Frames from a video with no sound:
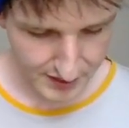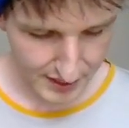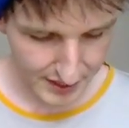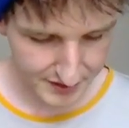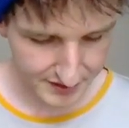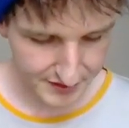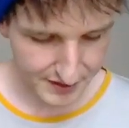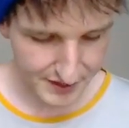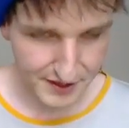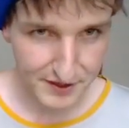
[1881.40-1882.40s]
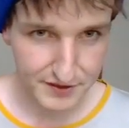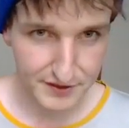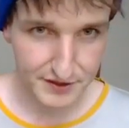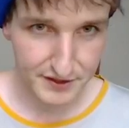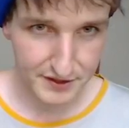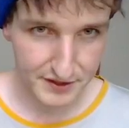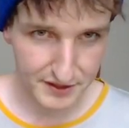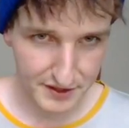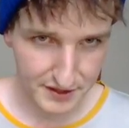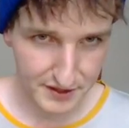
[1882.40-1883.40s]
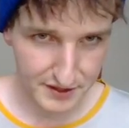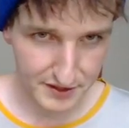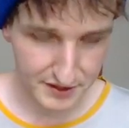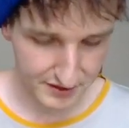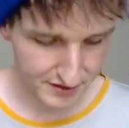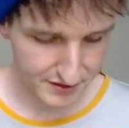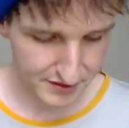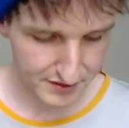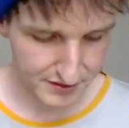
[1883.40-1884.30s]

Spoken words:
until here. Here is a